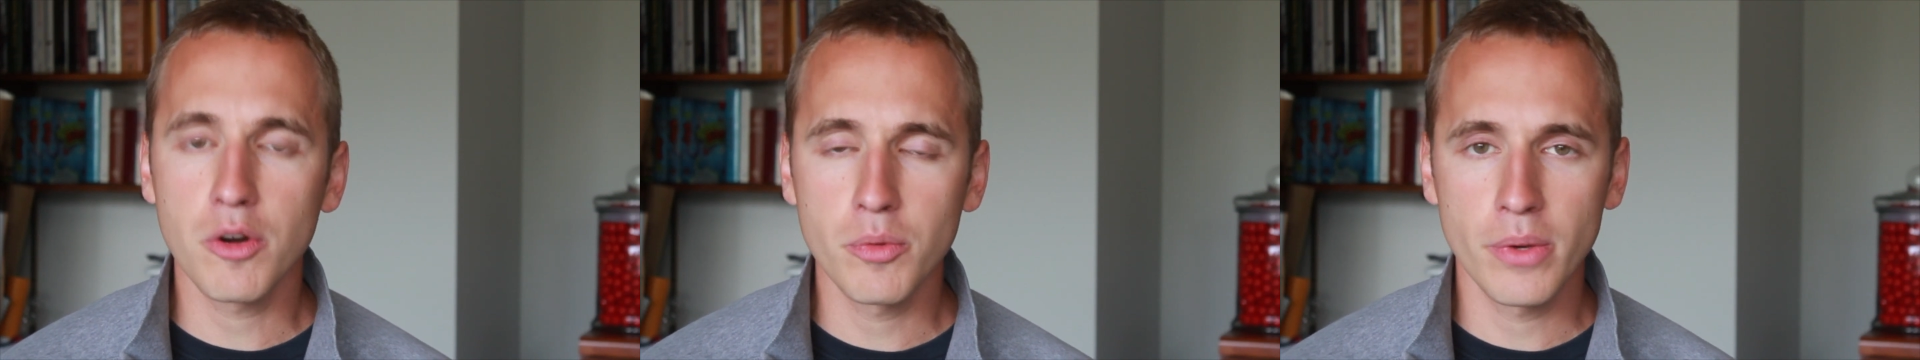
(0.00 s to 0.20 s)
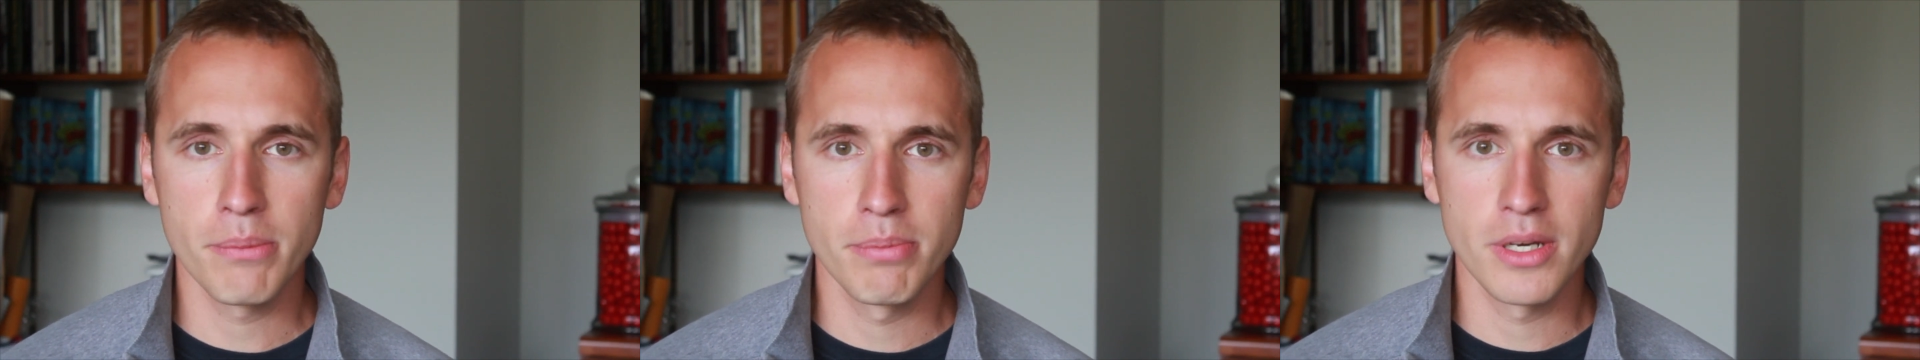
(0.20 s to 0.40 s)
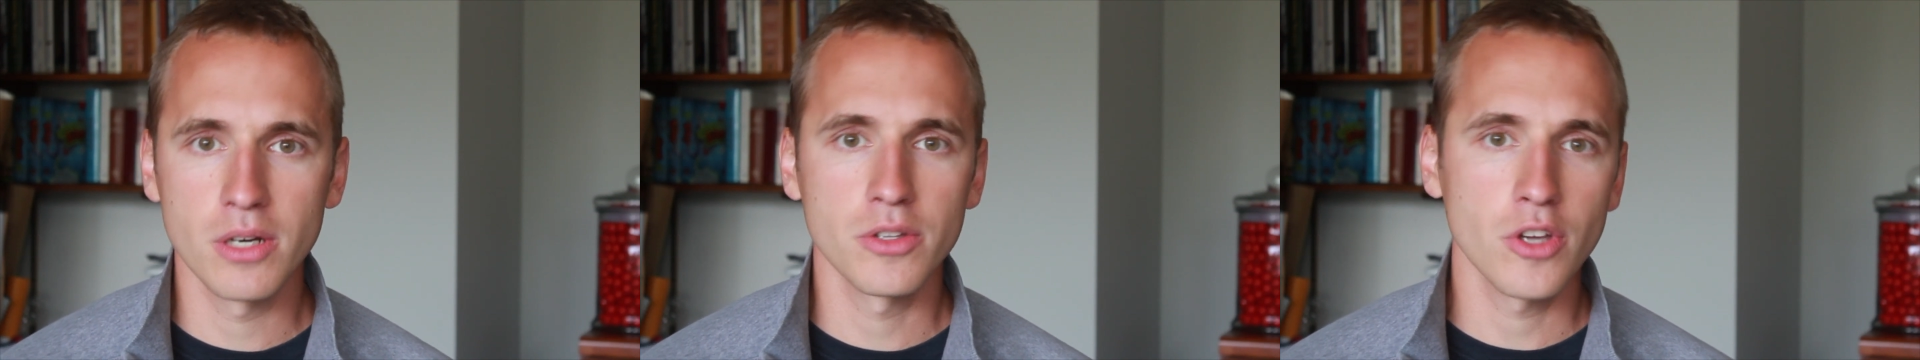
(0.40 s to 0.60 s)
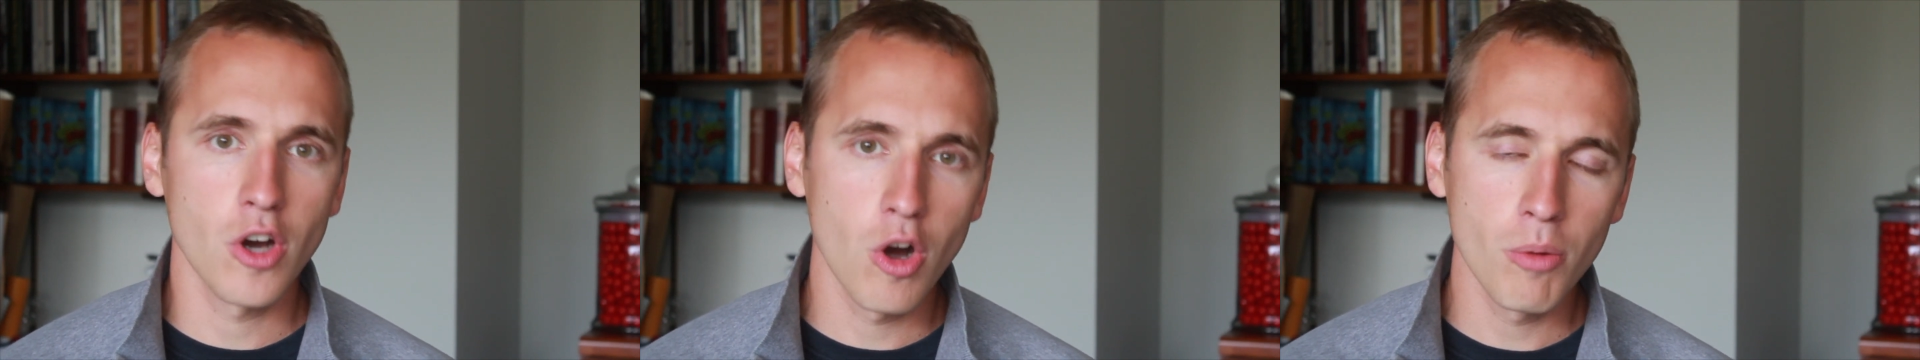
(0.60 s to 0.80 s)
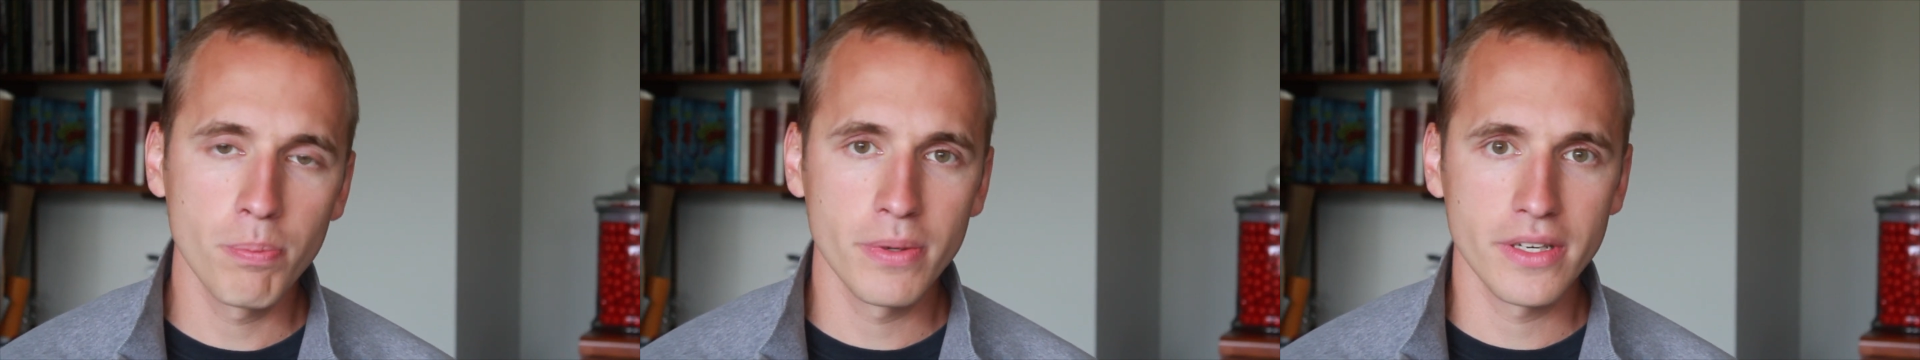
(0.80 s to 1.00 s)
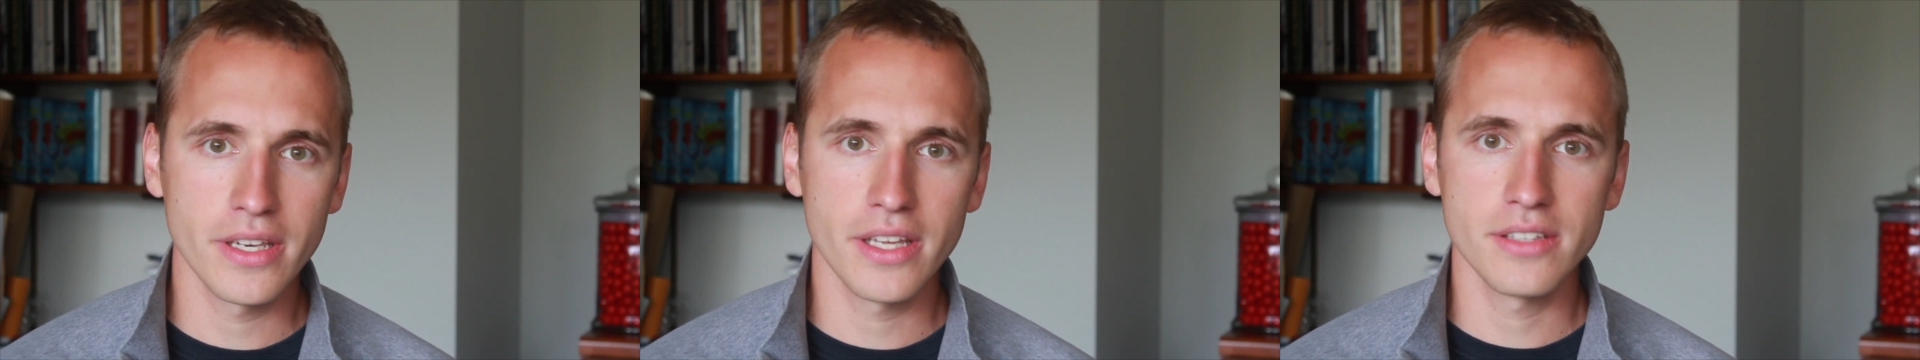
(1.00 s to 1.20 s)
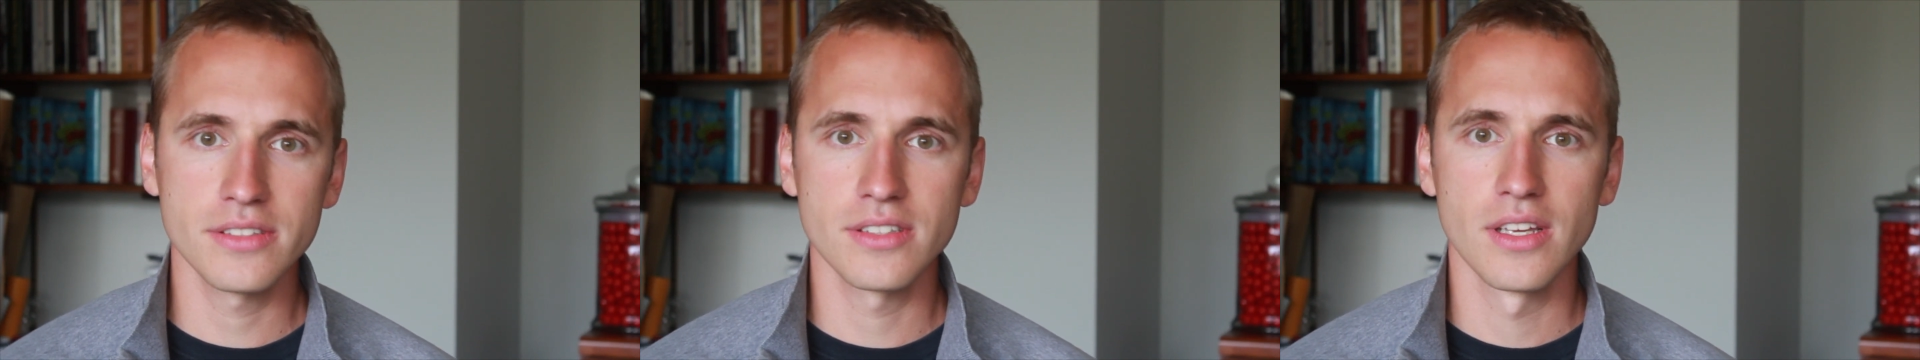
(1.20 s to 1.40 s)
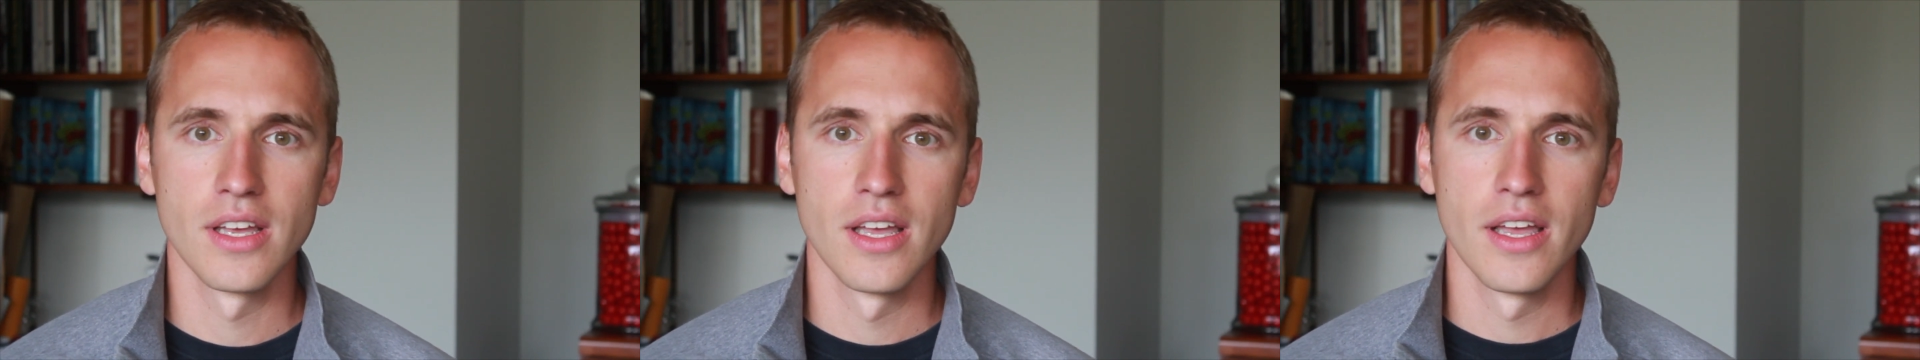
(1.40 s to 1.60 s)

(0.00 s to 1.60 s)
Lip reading: do we build openness